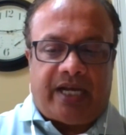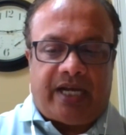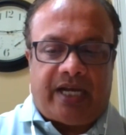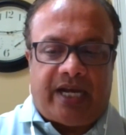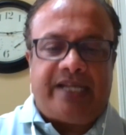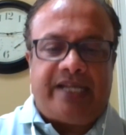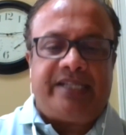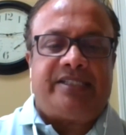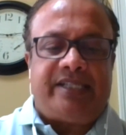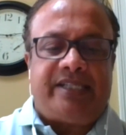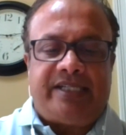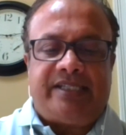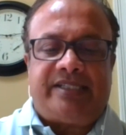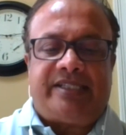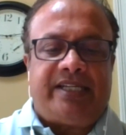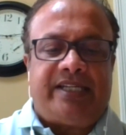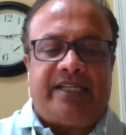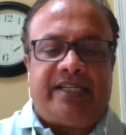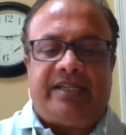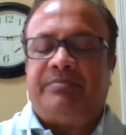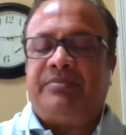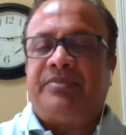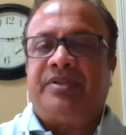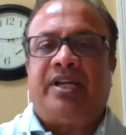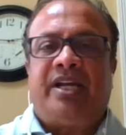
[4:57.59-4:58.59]
IT
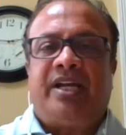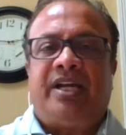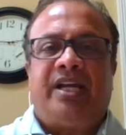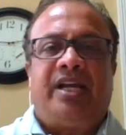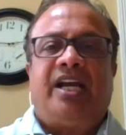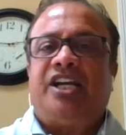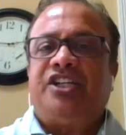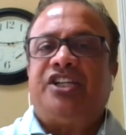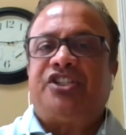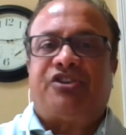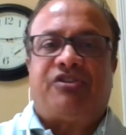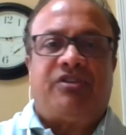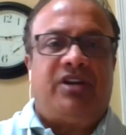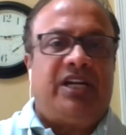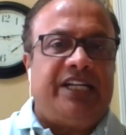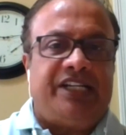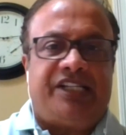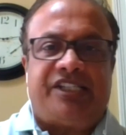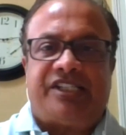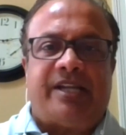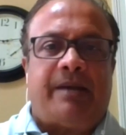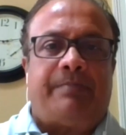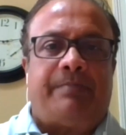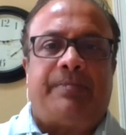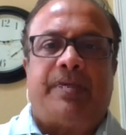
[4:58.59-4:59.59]
team has really
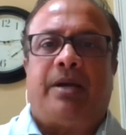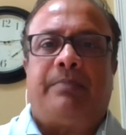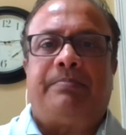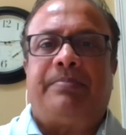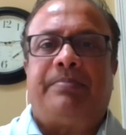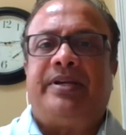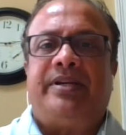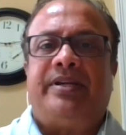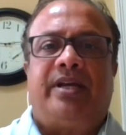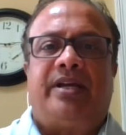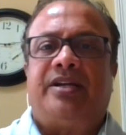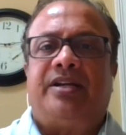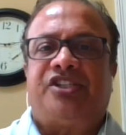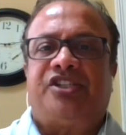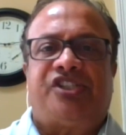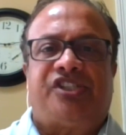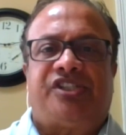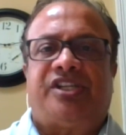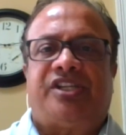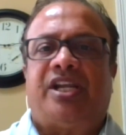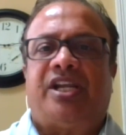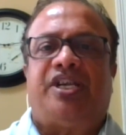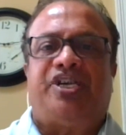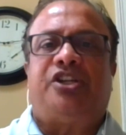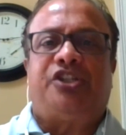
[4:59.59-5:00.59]
stepped up and done a
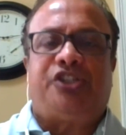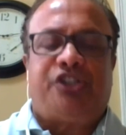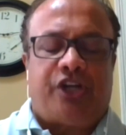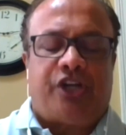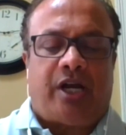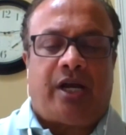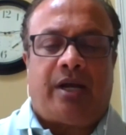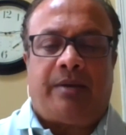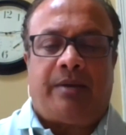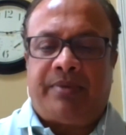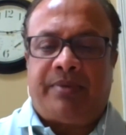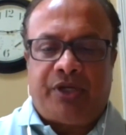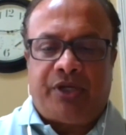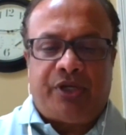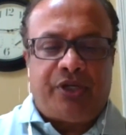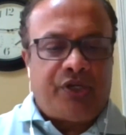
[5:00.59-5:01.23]
stellar job.